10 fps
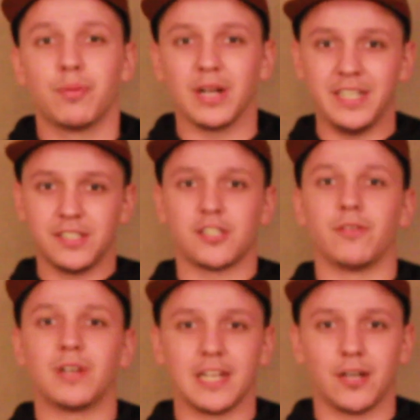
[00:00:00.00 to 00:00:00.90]
Please
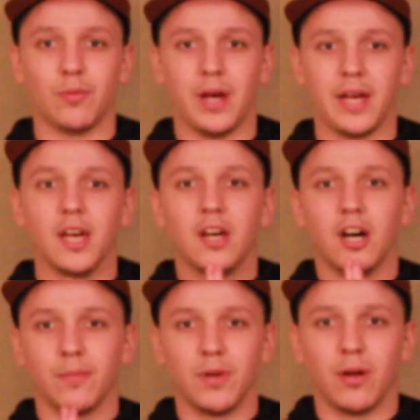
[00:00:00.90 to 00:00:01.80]
don't click away.
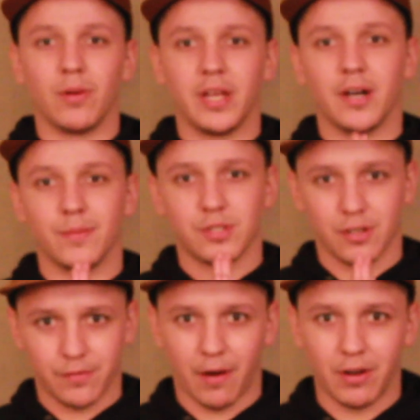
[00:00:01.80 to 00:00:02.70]
I'm lonely. I'm
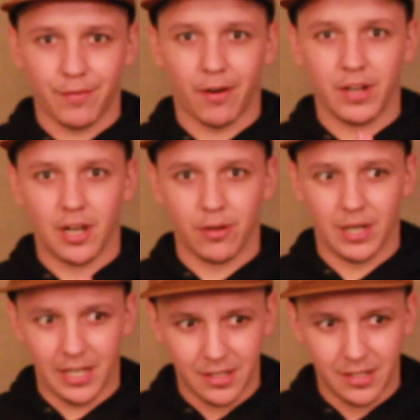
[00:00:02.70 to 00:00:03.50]
so very, very lonely.